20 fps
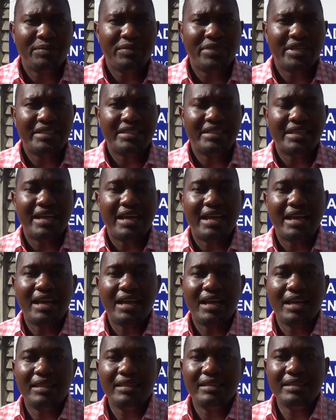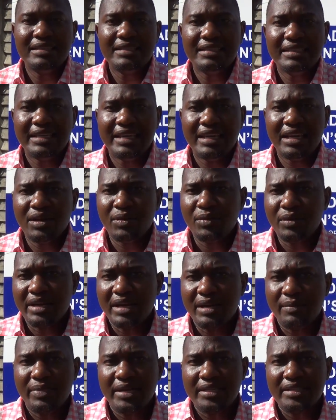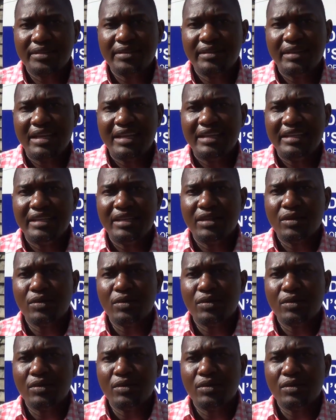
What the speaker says: But this year we are particularly